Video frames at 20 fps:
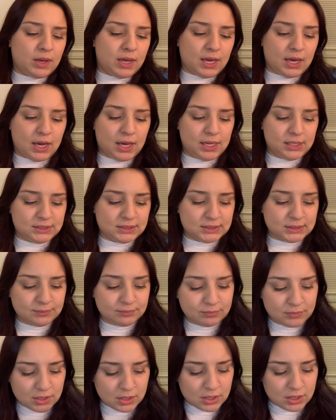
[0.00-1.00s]
guys,
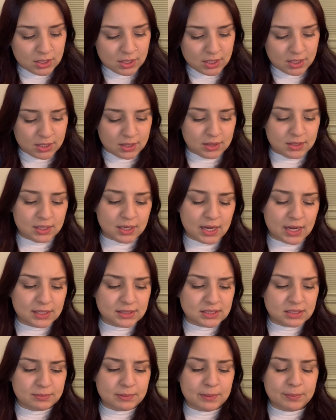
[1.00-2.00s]
the
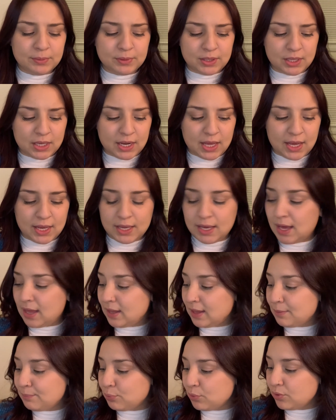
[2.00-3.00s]
contact paper that I get,
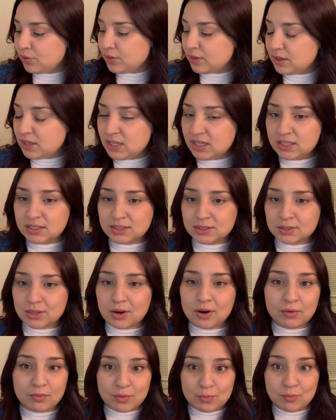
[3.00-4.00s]
like both of these,
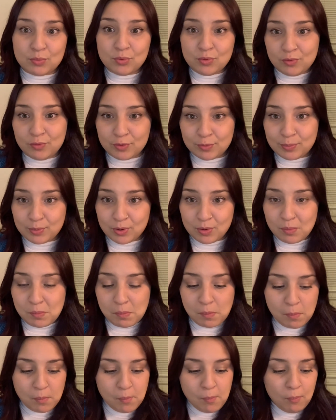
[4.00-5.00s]
are removable.
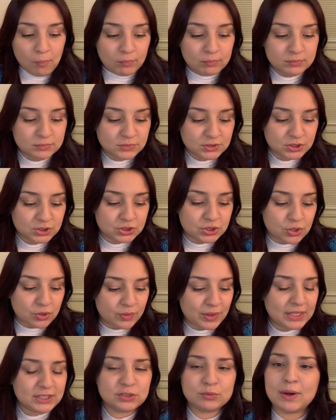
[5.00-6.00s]
So
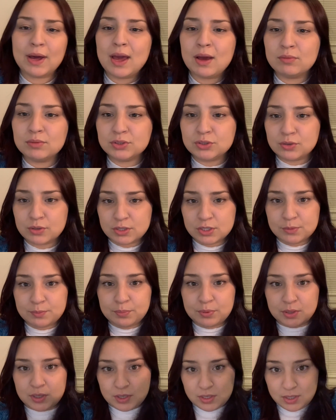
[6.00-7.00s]
that's why I was going to put